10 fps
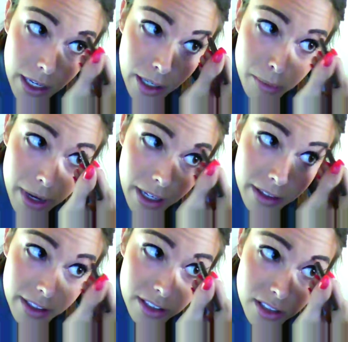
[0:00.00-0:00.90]
you make
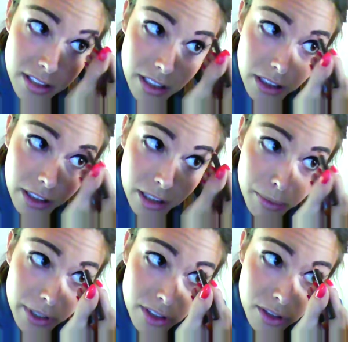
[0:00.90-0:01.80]
this just a little
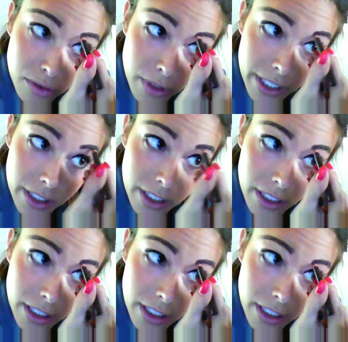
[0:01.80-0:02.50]
bit straighter.